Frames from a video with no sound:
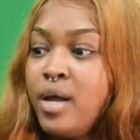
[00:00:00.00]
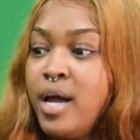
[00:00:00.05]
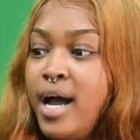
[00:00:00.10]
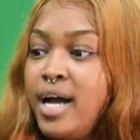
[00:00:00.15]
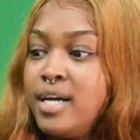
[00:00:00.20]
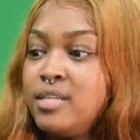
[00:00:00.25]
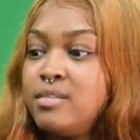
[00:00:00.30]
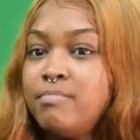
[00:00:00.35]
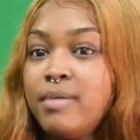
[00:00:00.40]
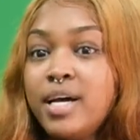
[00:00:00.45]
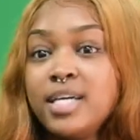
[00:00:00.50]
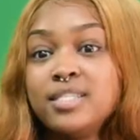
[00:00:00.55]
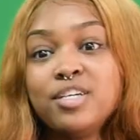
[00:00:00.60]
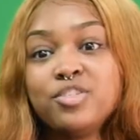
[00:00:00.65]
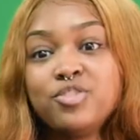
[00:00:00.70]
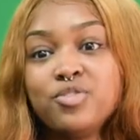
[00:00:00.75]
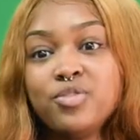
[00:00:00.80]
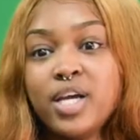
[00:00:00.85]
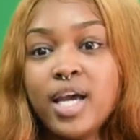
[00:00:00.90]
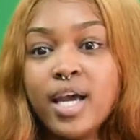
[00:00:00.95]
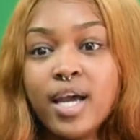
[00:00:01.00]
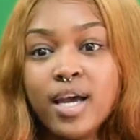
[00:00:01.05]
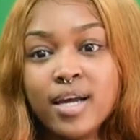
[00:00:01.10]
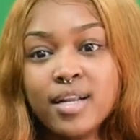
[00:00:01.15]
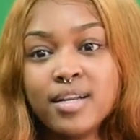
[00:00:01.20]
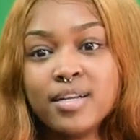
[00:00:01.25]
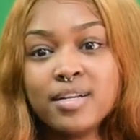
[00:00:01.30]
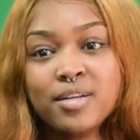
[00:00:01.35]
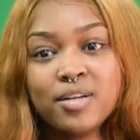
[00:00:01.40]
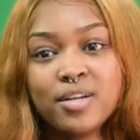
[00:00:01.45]
as best as you
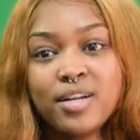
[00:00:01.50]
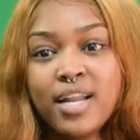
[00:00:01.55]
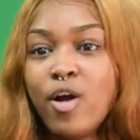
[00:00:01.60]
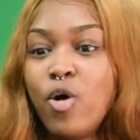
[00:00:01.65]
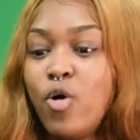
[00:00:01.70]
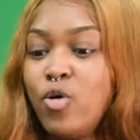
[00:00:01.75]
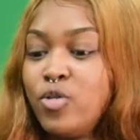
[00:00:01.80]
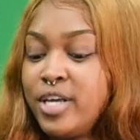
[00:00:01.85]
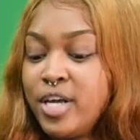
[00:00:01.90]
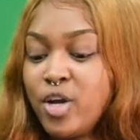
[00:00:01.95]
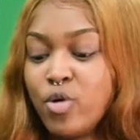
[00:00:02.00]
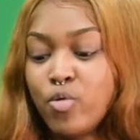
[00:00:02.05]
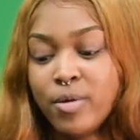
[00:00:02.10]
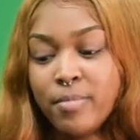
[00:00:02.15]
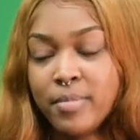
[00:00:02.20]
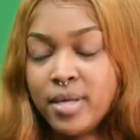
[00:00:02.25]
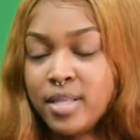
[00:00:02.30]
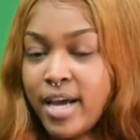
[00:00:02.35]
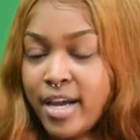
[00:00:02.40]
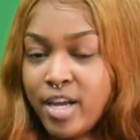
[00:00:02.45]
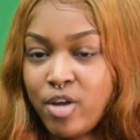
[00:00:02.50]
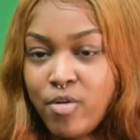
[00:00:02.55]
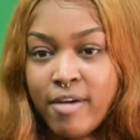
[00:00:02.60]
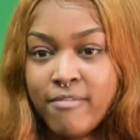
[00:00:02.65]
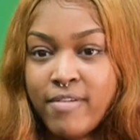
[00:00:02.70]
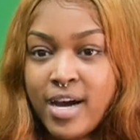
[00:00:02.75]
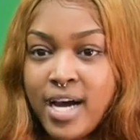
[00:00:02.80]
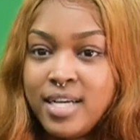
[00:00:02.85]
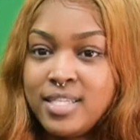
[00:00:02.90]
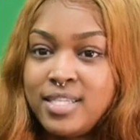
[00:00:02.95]
can, like all the equipment that you
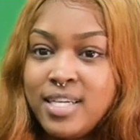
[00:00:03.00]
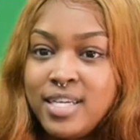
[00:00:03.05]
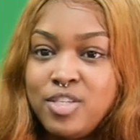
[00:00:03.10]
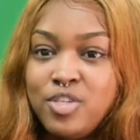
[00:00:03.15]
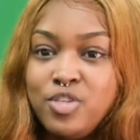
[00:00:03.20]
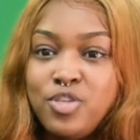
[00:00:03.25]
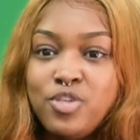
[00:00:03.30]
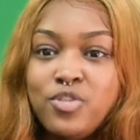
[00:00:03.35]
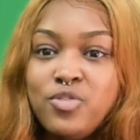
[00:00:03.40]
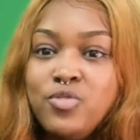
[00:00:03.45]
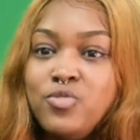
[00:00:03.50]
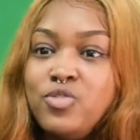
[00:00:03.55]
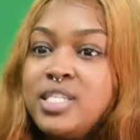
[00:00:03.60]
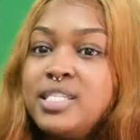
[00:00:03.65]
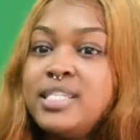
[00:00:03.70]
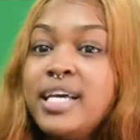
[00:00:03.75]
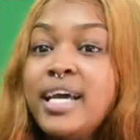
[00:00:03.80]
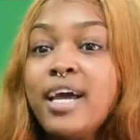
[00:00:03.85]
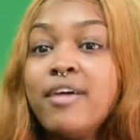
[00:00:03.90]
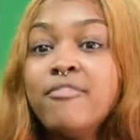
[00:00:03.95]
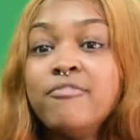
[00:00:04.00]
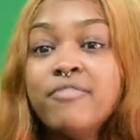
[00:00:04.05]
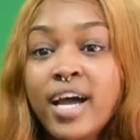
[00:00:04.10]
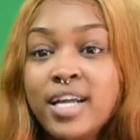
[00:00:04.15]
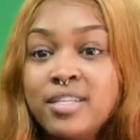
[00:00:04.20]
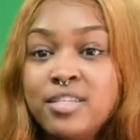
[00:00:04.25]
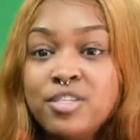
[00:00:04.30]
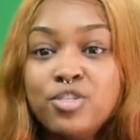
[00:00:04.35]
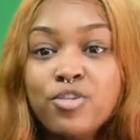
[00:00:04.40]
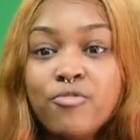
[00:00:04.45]
have access to, just take
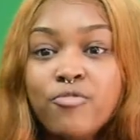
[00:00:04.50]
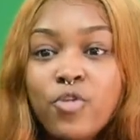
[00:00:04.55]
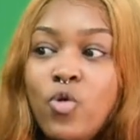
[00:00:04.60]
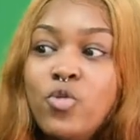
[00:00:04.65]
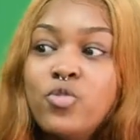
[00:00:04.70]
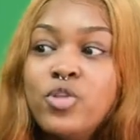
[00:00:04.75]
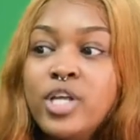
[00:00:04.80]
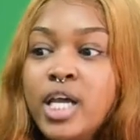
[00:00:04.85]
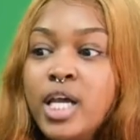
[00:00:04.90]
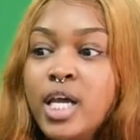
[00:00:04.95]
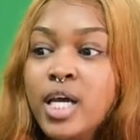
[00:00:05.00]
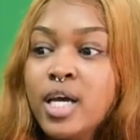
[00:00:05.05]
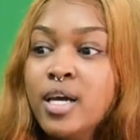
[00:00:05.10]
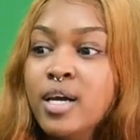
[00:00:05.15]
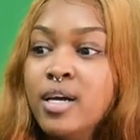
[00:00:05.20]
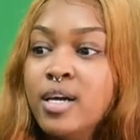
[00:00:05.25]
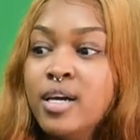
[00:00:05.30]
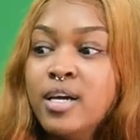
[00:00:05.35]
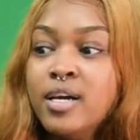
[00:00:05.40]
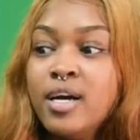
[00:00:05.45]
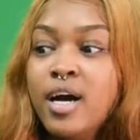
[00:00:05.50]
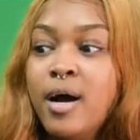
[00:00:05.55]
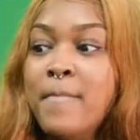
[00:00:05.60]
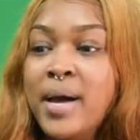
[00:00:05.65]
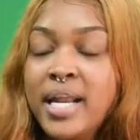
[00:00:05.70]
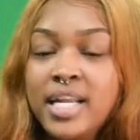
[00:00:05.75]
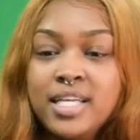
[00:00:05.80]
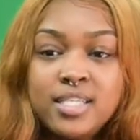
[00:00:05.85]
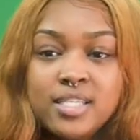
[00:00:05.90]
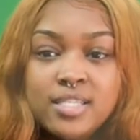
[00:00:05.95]
advantage of all the
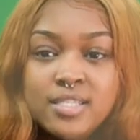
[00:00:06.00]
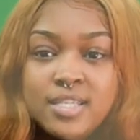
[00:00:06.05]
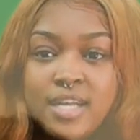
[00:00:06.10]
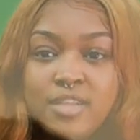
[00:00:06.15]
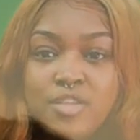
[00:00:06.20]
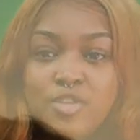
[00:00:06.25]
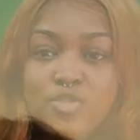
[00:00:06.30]
amenities that